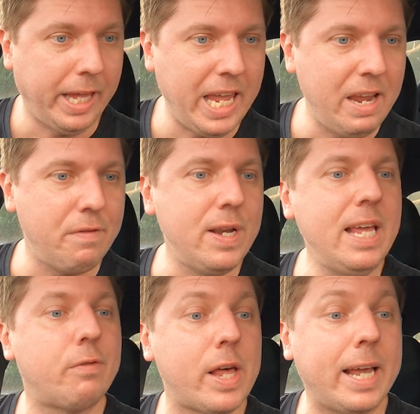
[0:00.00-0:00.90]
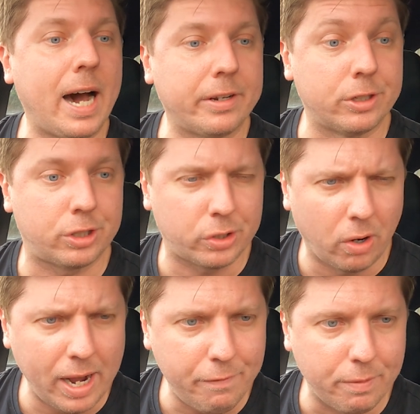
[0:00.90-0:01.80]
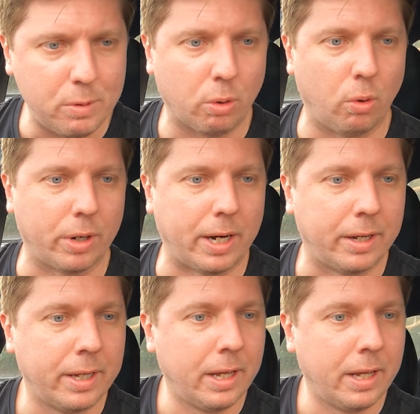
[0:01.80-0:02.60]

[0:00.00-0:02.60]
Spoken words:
Even if they unassign from your order,